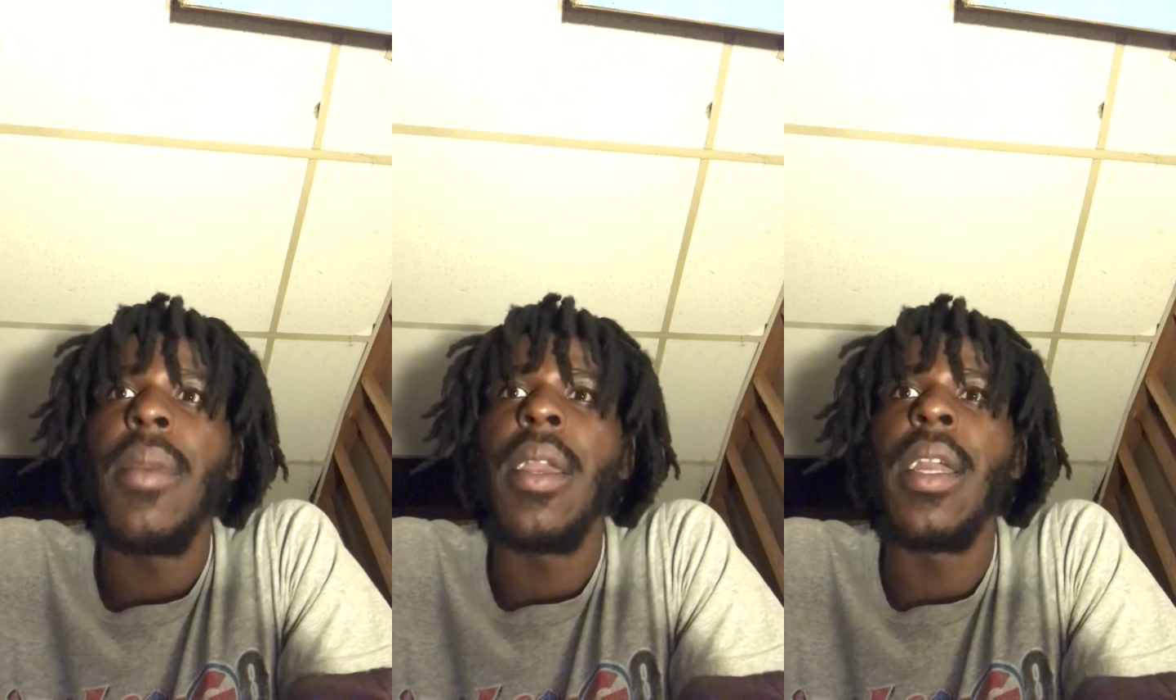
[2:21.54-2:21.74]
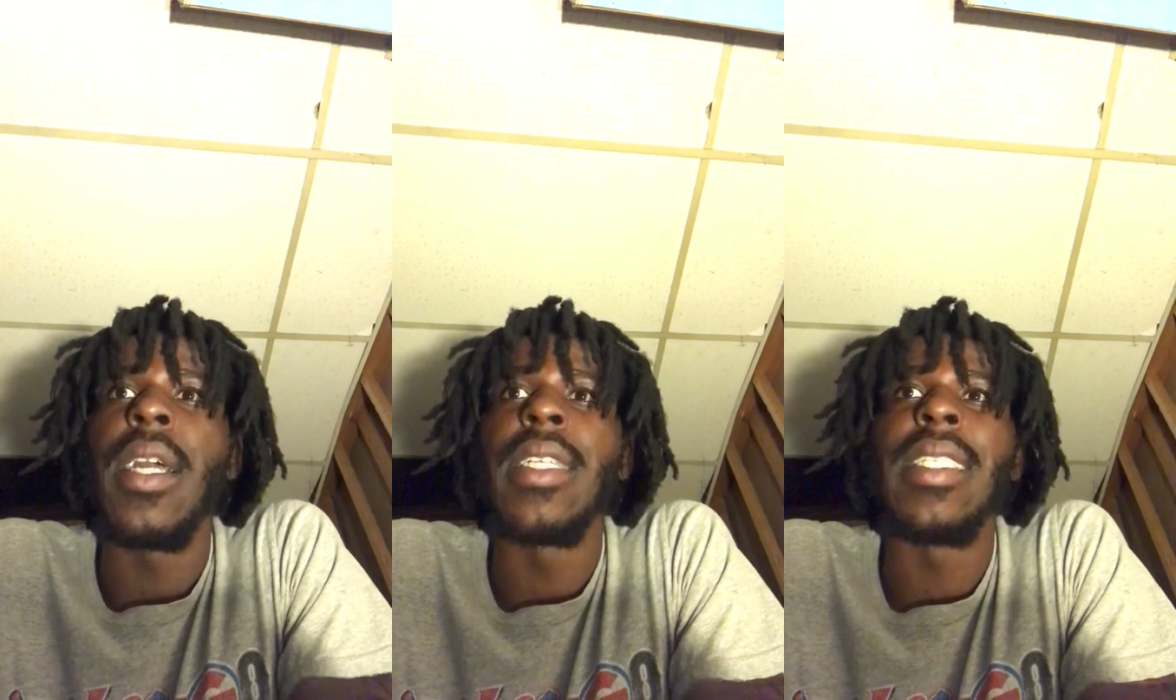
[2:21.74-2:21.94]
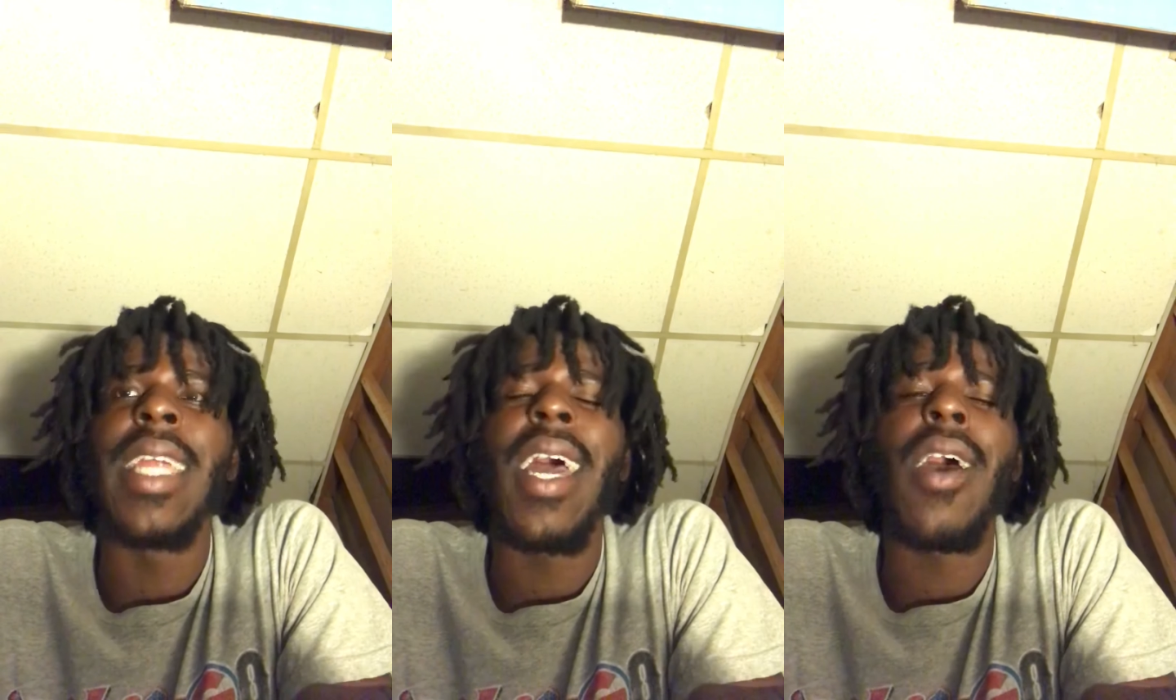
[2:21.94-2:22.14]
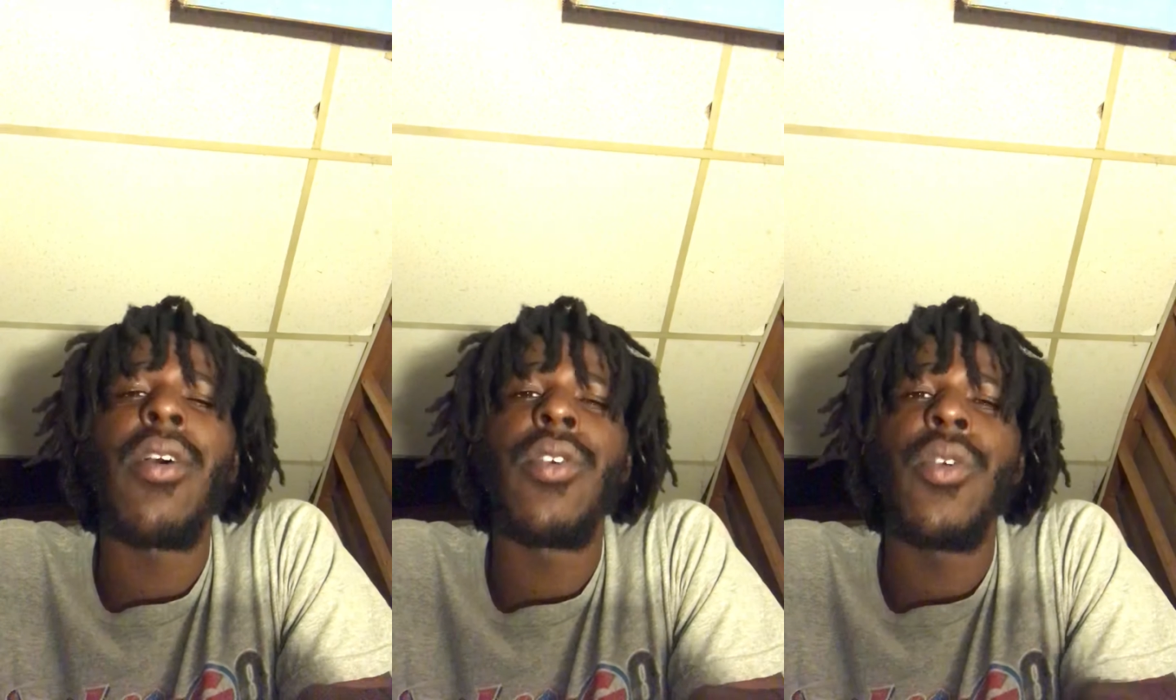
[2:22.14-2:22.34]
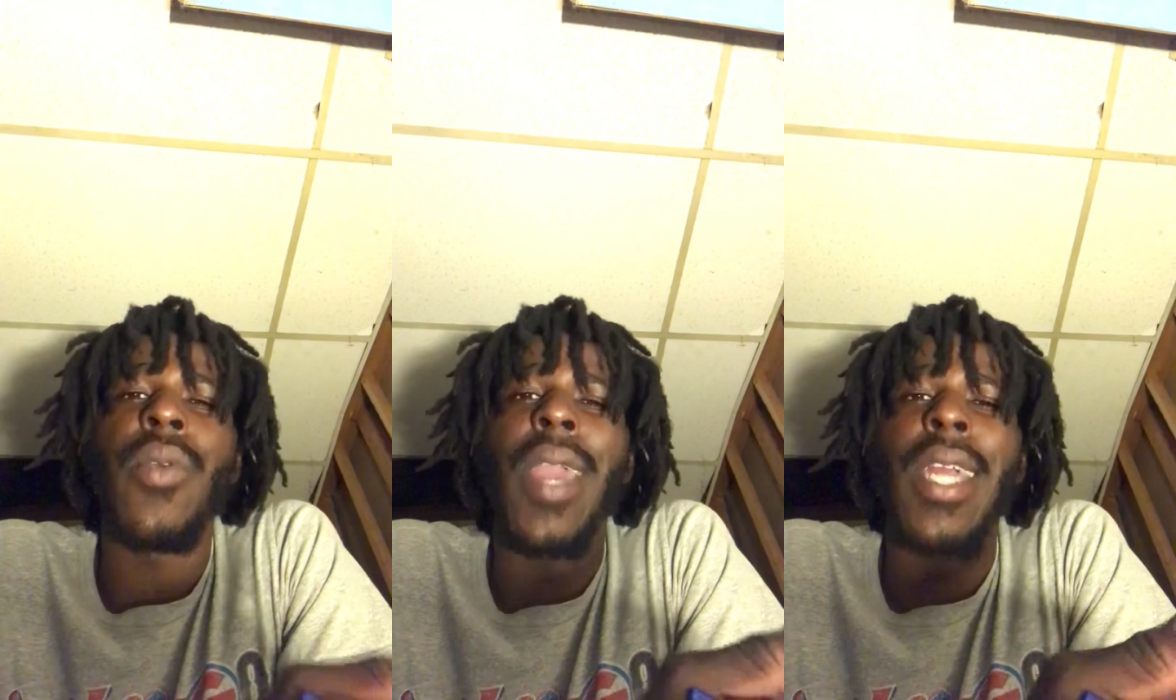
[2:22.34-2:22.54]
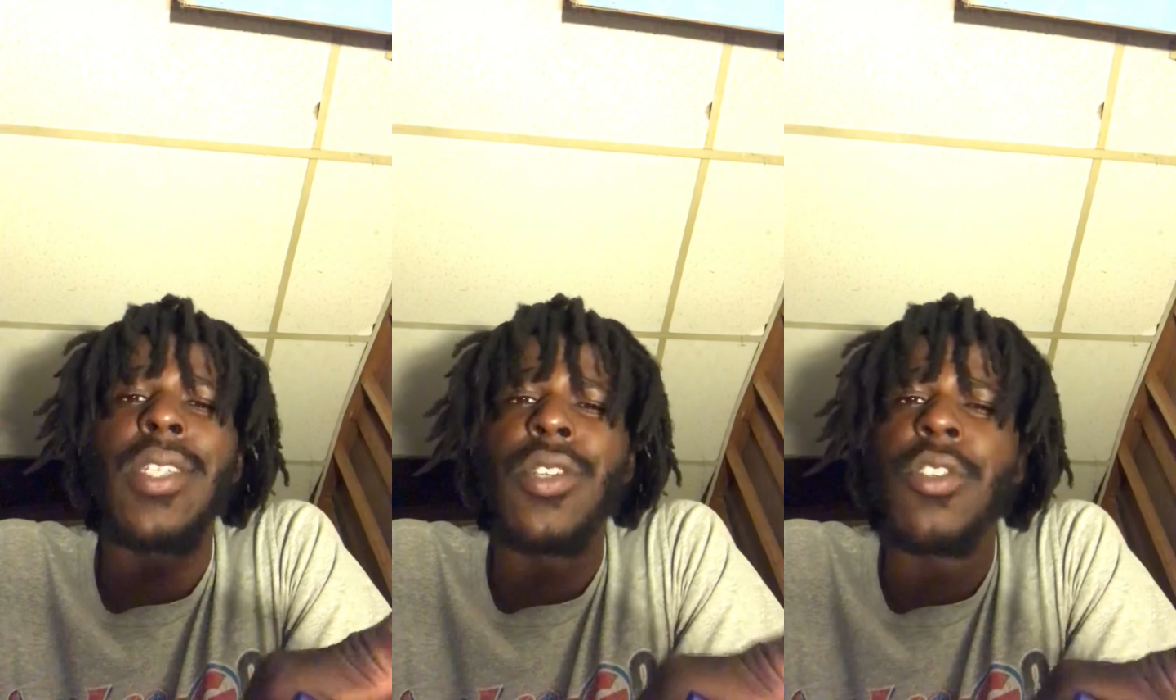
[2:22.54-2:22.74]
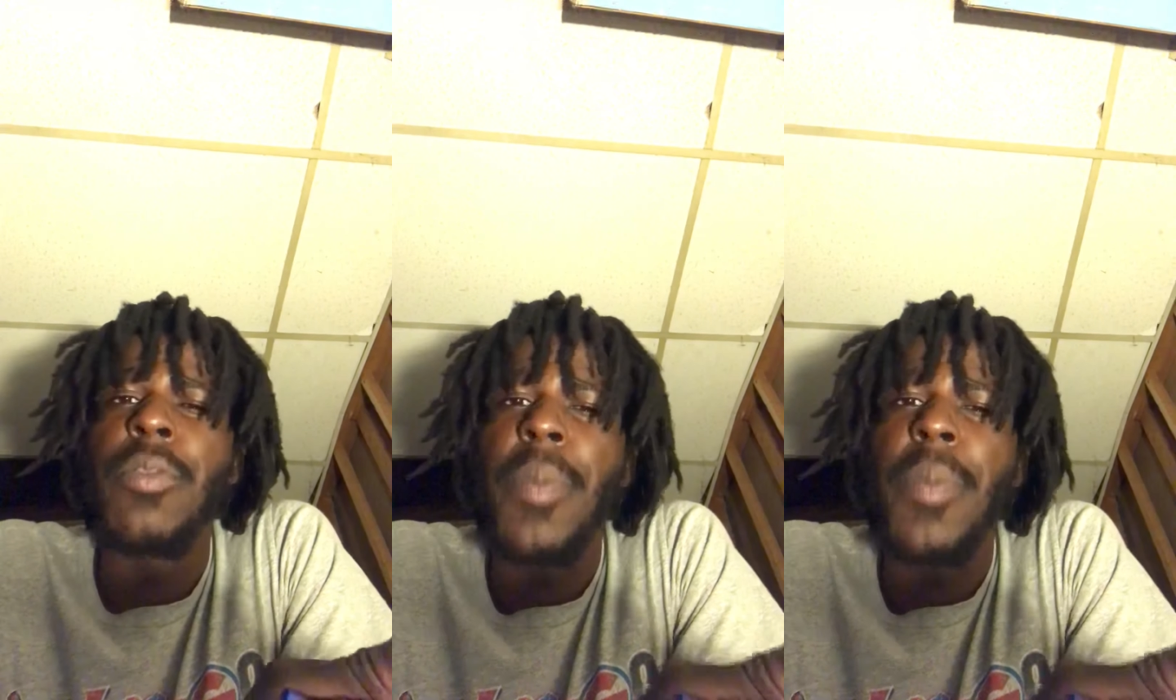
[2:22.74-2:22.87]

because now you got your